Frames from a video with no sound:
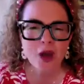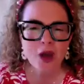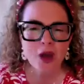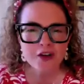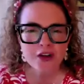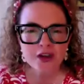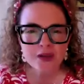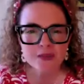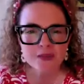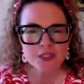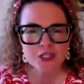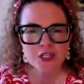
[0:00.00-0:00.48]

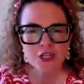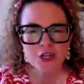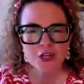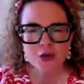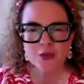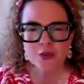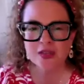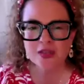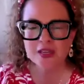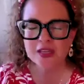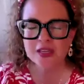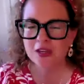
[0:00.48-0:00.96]
Welcome
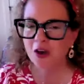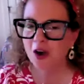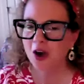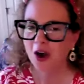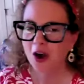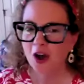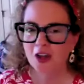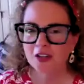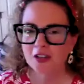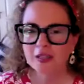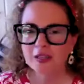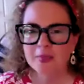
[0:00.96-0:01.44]
to the
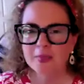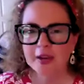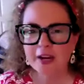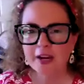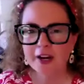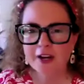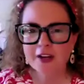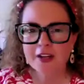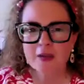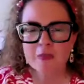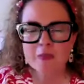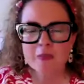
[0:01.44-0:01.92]
All
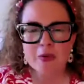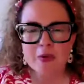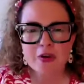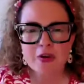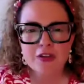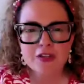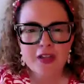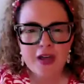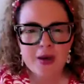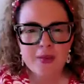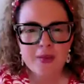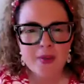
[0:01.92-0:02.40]
American
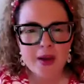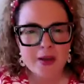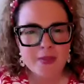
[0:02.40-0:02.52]
Book Club.